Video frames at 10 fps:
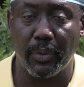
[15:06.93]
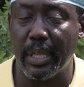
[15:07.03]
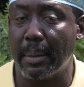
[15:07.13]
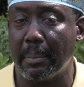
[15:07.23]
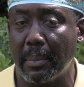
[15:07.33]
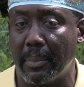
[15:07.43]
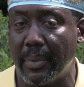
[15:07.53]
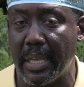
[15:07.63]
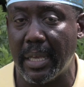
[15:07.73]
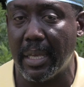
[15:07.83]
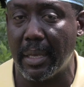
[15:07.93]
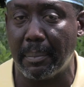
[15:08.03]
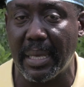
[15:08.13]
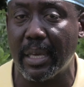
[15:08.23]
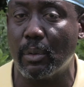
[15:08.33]
The
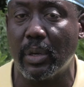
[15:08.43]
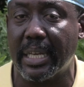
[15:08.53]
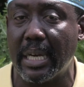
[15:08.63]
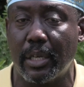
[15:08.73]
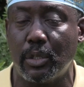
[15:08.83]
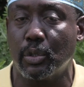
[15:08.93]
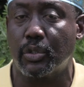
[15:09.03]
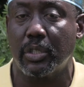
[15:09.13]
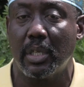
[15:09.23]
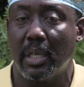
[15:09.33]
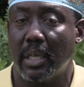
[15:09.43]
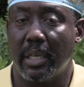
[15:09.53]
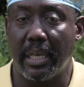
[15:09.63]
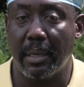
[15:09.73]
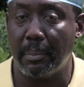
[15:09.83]
men, we can use
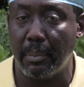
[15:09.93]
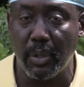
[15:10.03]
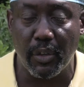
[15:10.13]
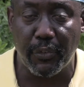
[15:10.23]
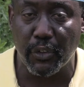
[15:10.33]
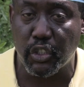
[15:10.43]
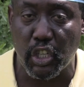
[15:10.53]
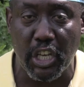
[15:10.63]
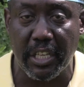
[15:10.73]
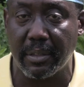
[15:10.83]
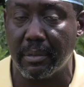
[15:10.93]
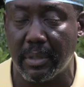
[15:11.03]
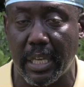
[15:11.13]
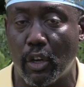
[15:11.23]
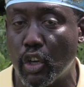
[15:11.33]
a beautiful chain,
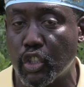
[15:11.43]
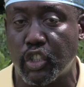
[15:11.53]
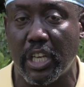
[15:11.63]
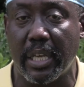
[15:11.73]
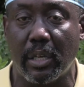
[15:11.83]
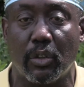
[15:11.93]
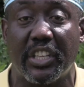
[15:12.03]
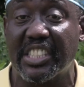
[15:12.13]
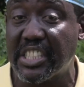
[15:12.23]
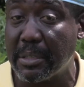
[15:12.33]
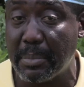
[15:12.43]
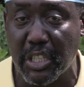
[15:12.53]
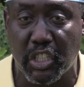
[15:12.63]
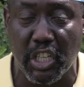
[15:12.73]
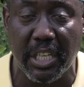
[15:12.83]
the gold chain or the silver
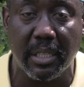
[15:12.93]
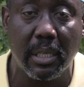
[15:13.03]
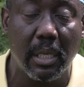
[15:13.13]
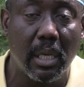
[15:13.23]
chain,